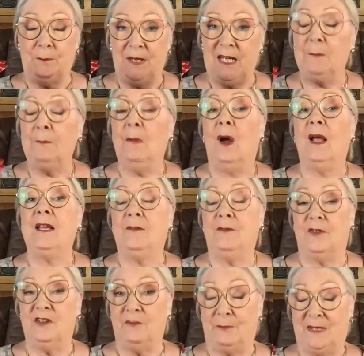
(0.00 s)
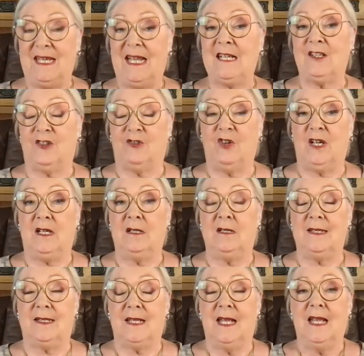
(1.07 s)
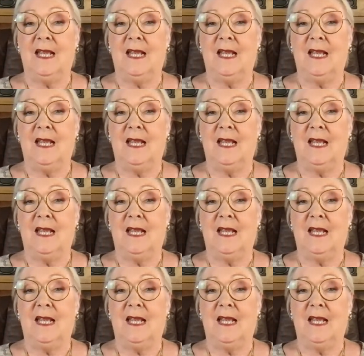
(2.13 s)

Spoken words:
being mindful of pedestrians.